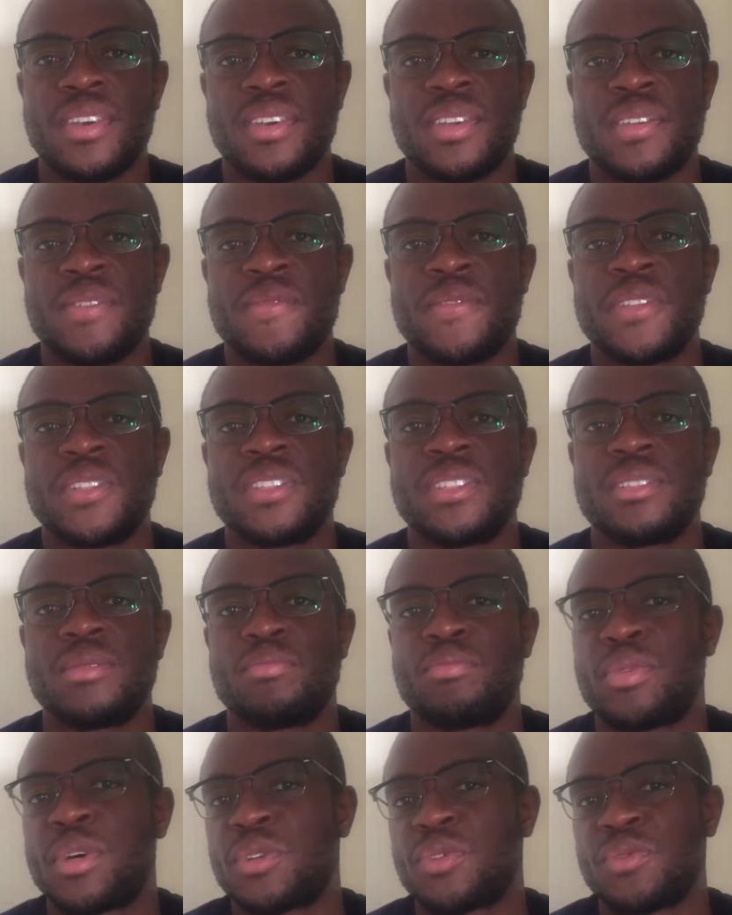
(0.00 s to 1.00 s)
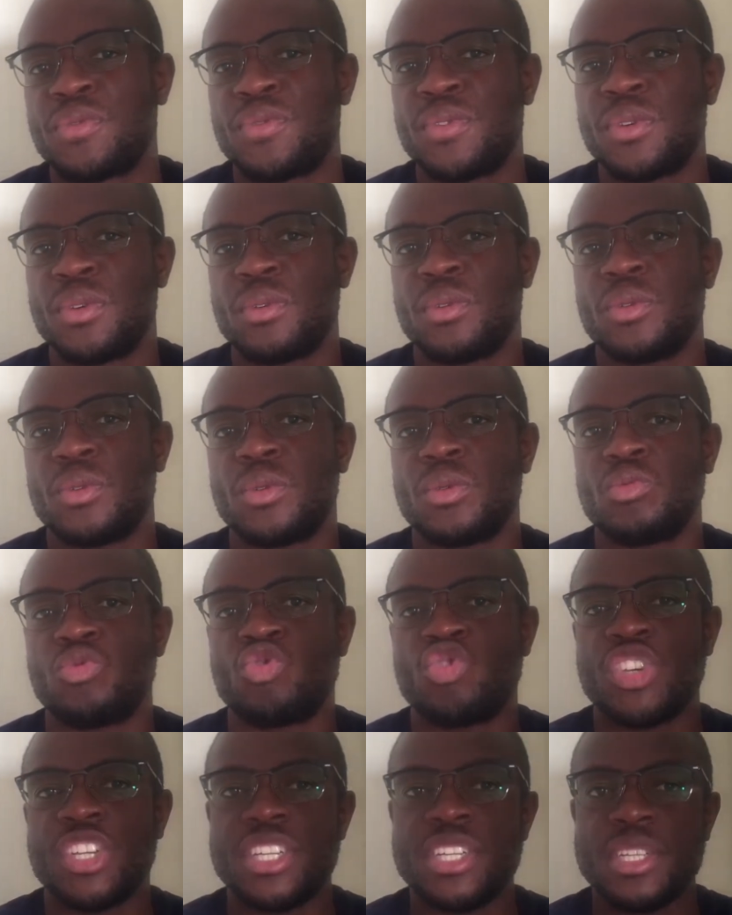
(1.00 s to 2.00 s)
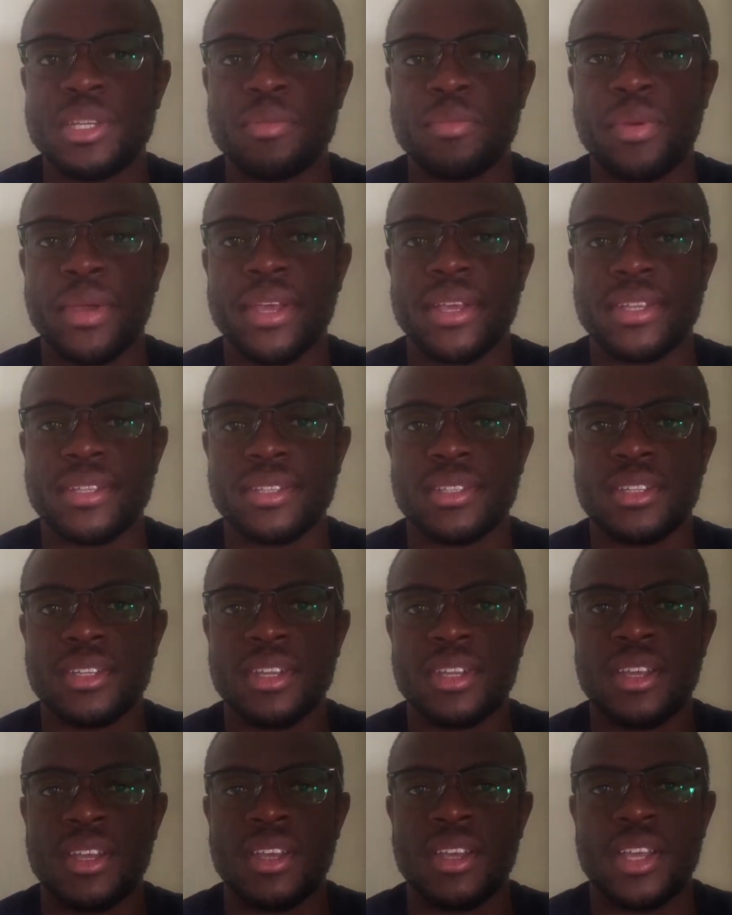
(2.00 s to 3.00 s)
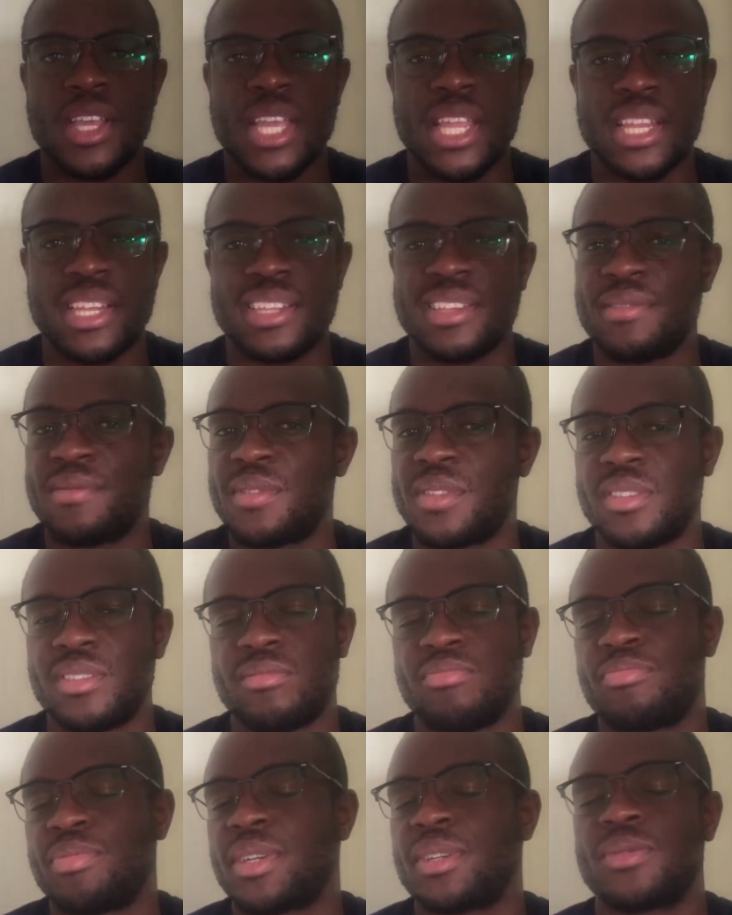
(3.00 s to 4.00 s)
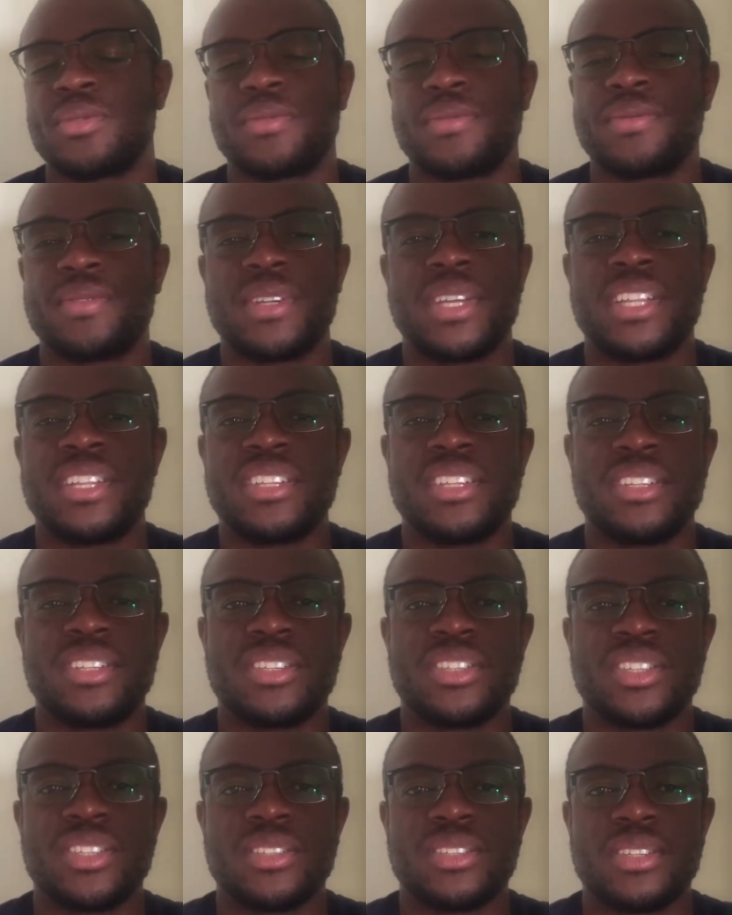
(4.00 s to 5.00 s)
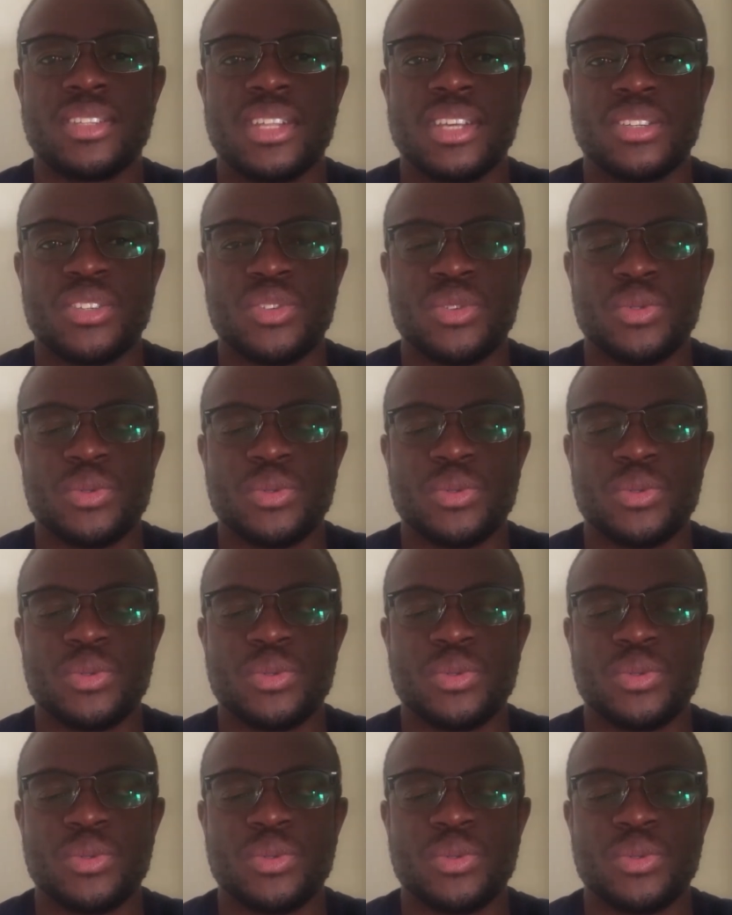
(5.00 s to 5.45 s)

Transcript: if it's part of your trading pairs and if it's part of any interest that